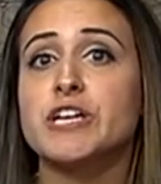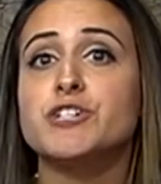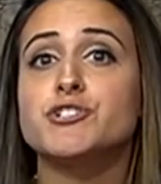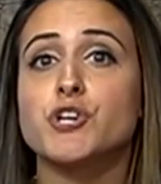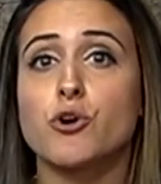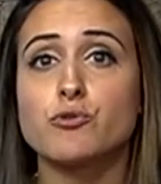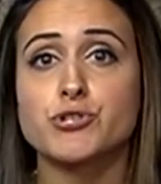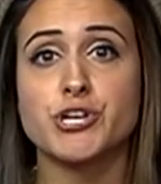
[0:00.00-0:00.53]
They
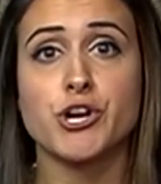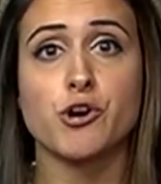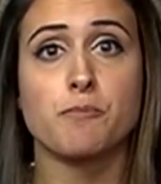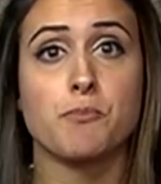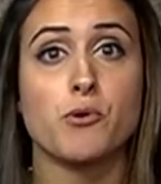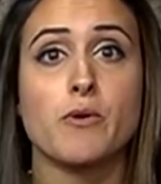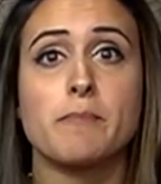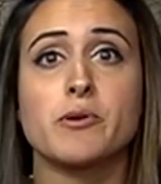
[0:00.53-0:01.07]
don't
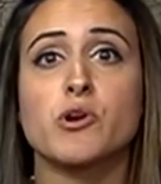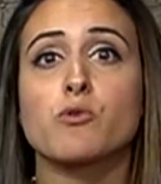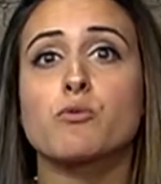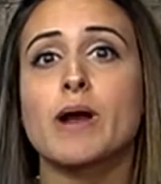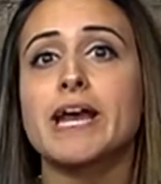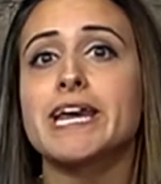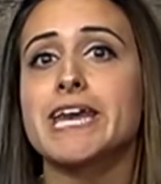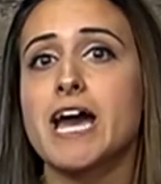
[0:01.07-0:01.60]
share a perimeter
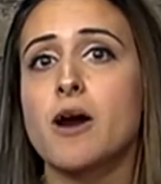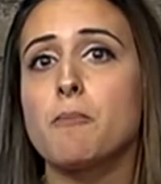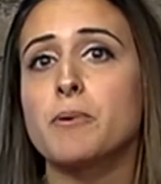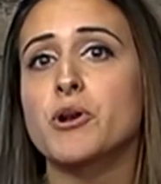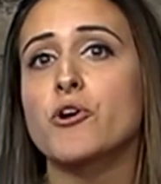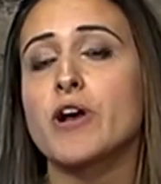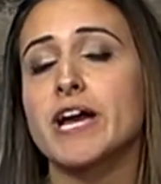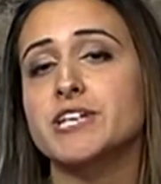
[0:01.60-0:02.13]
right now,
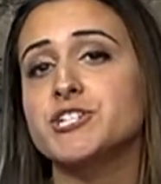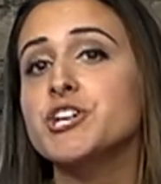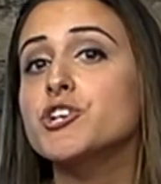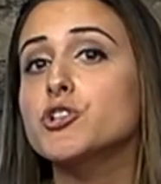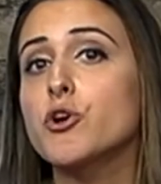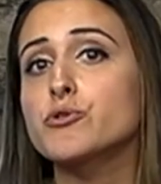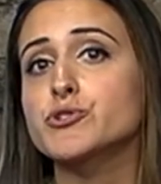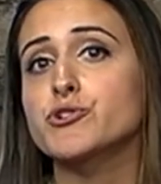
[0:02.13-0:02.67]
but are
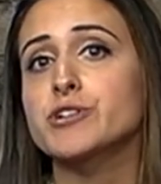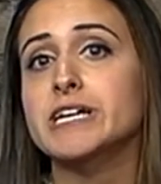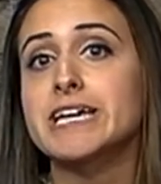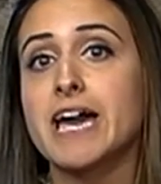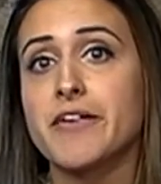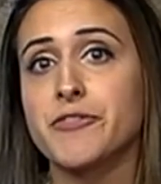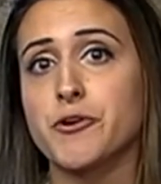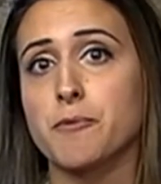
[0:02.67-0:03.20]
edging closer
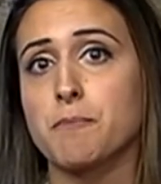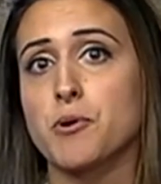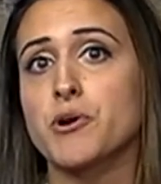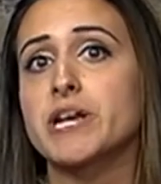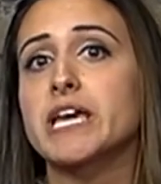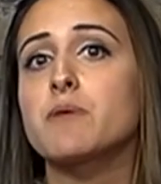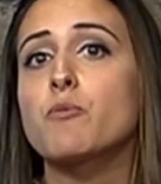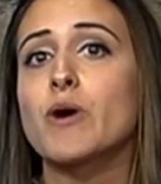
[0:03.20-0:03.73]
together,
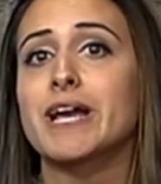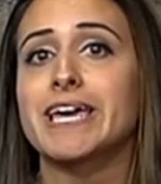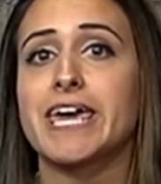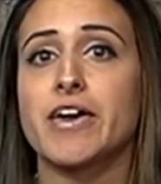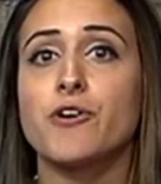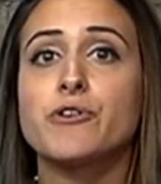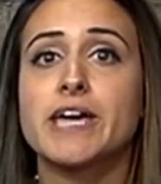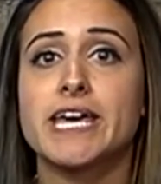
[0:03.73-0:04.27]
burning in
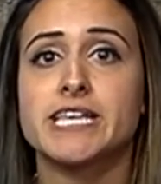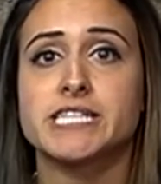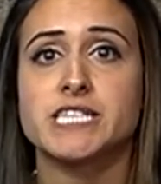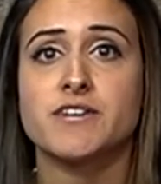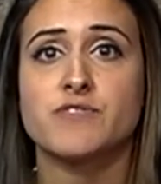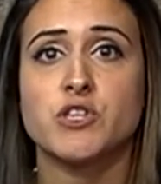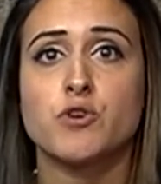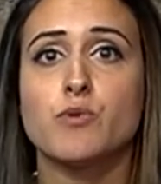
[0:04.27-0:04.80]
what Cale
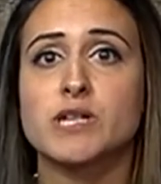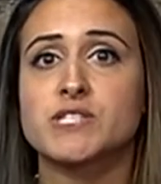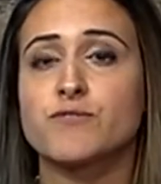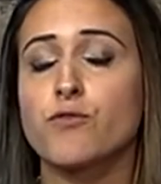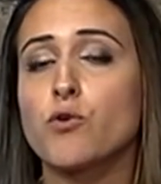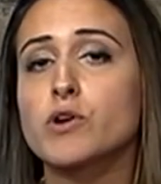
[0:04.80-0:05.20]
Casey of the U.S.